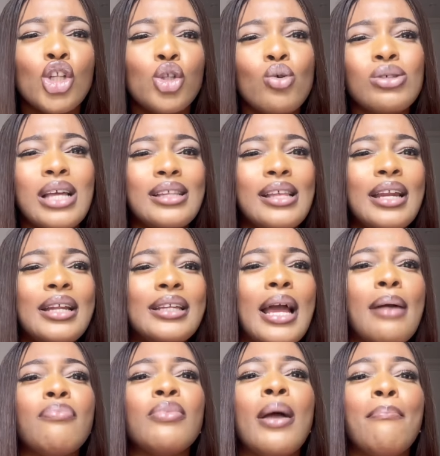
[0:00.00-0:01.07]
Don't start telling
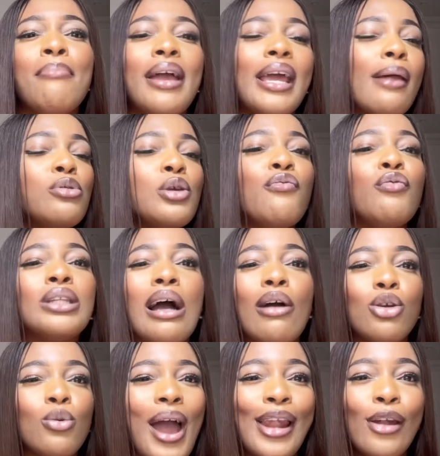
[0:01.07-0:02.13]
them, begging them to even tell
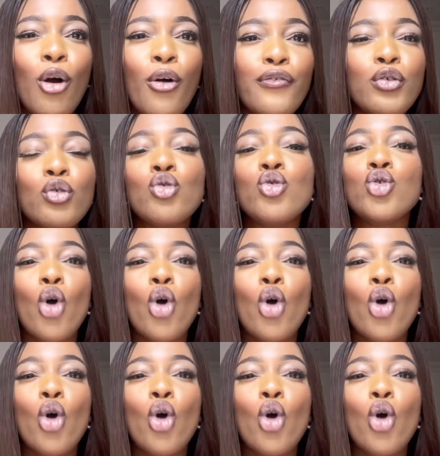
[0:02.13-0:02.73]
you I love you.